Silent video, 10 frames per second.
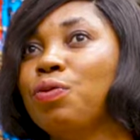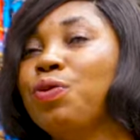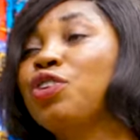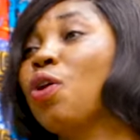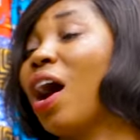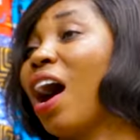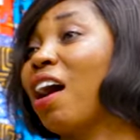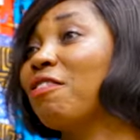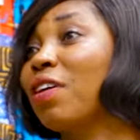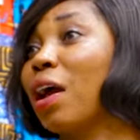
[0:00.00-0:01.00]
we don't
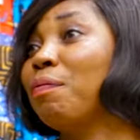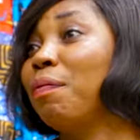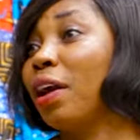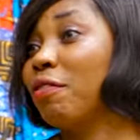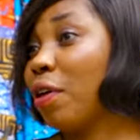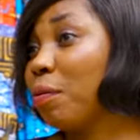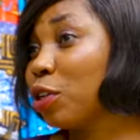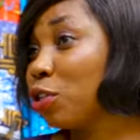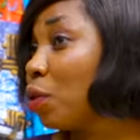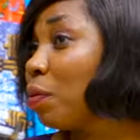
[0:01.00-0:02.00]
have a big
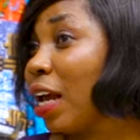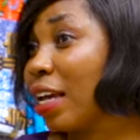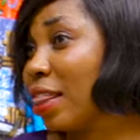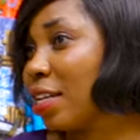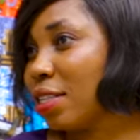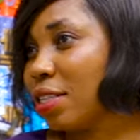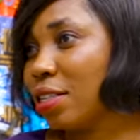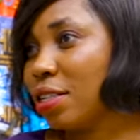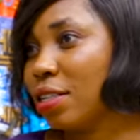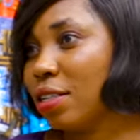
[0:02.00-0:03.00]
fabric shop like this
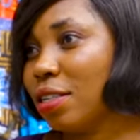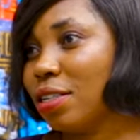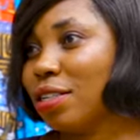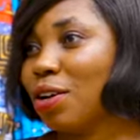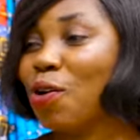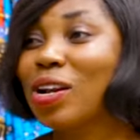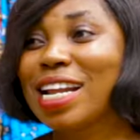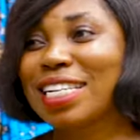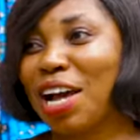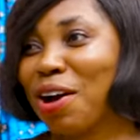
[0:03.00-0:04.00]

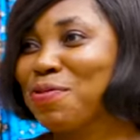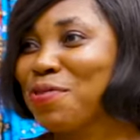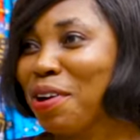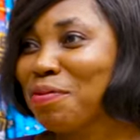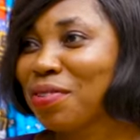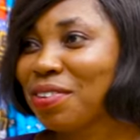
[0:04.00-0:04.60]
unless Abirap.